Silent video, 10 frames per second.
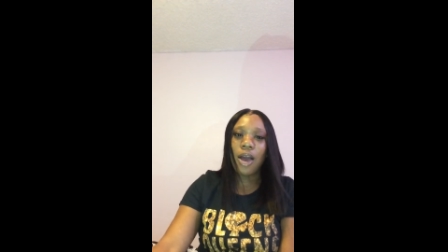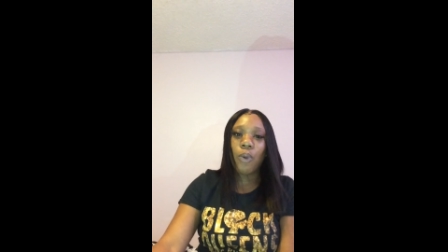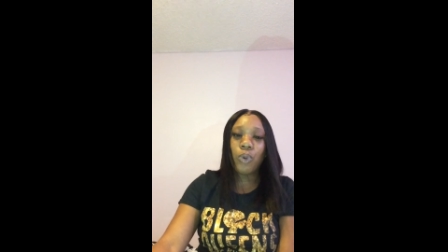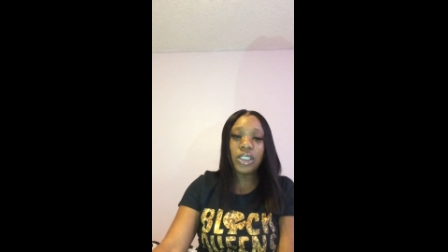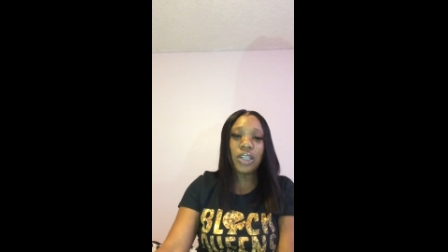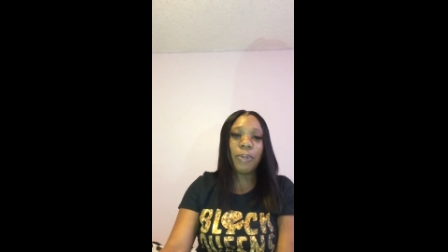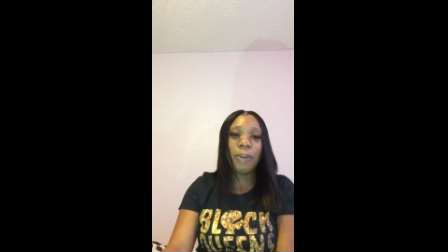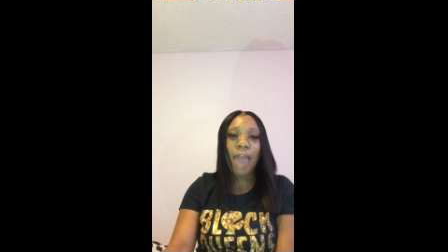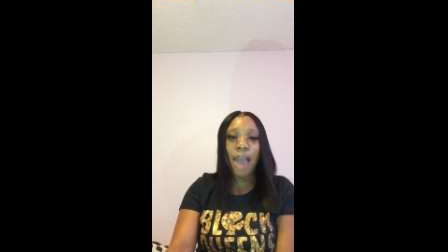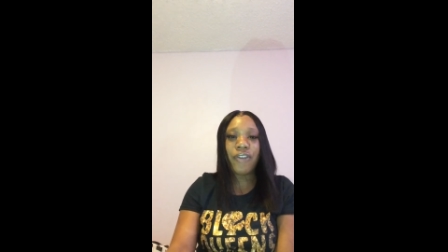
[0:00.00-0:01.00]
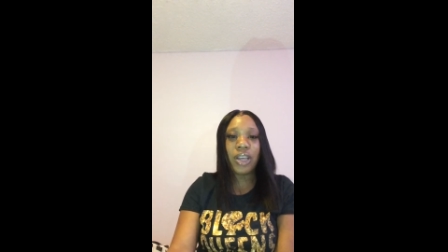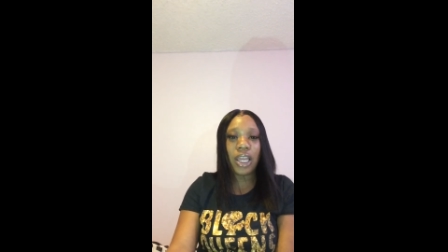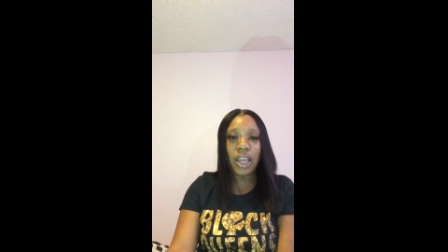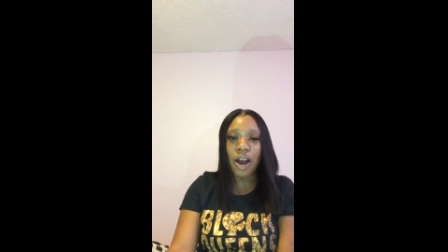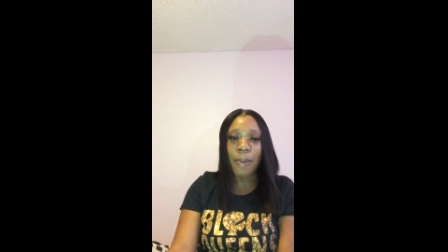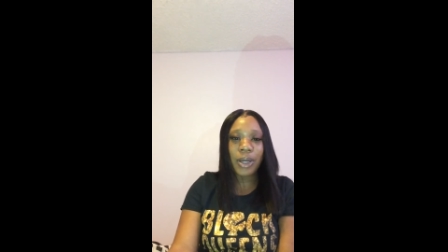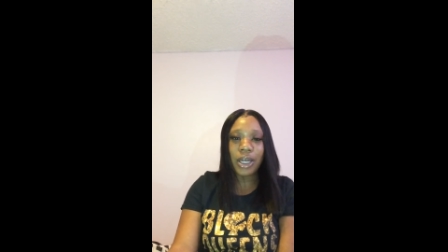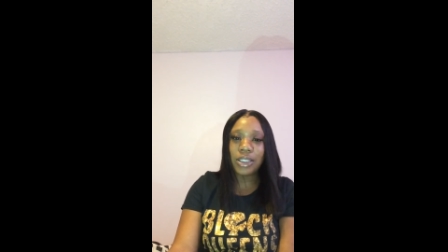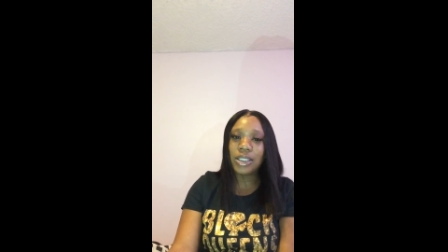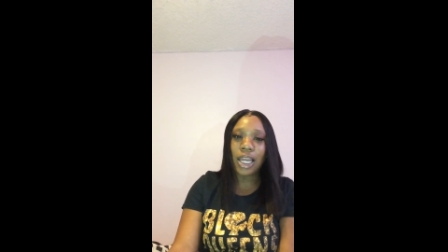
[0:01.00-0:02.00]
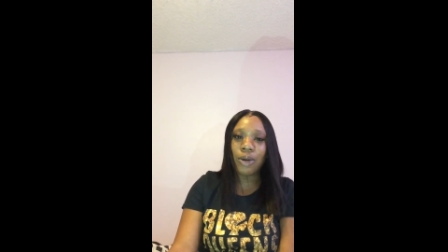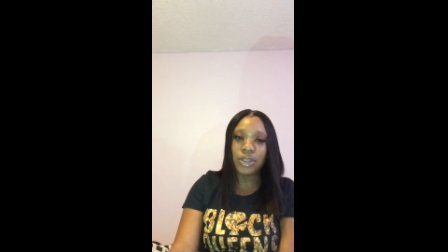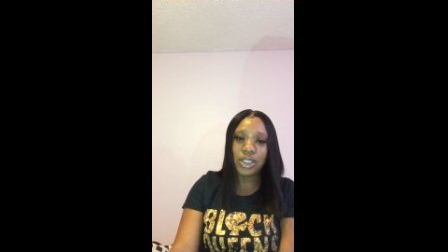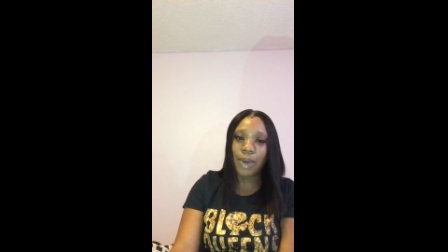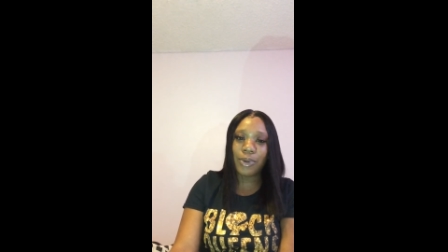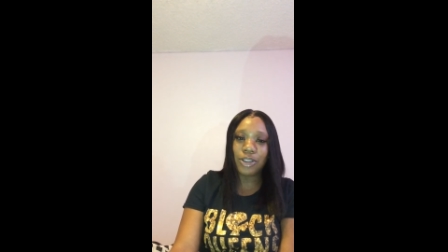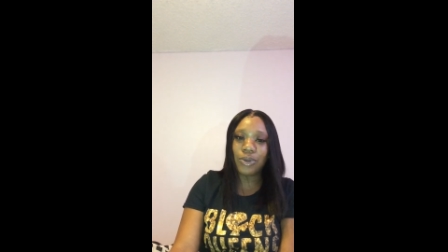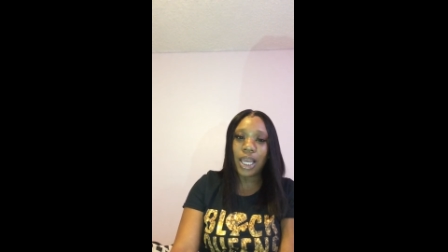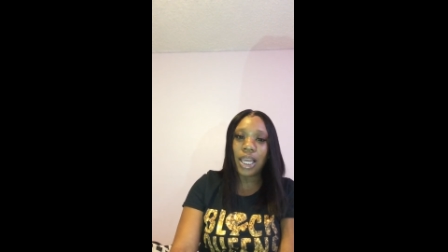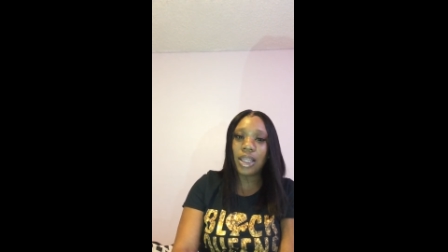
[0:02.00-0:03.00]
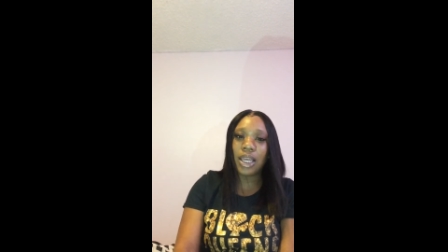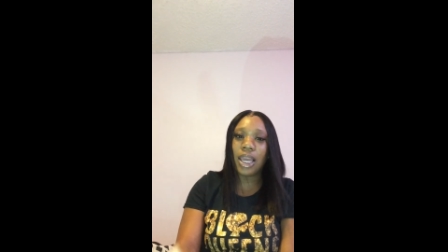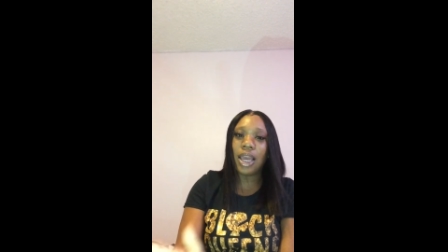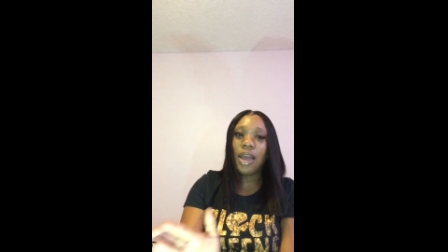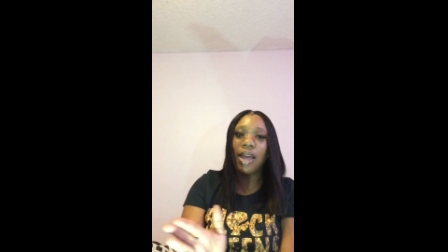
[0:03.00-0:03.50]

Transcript: which could be bad for the ER because they don't stay with you. They either get